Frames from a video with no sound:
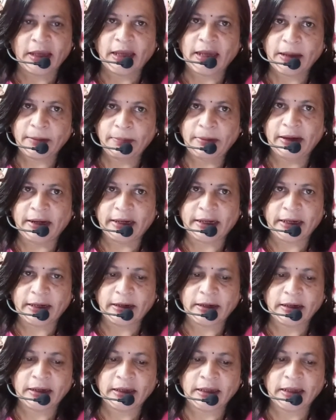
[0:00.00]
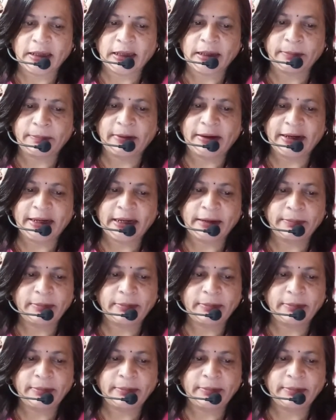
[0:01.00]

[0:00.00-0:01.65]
Ability. Ability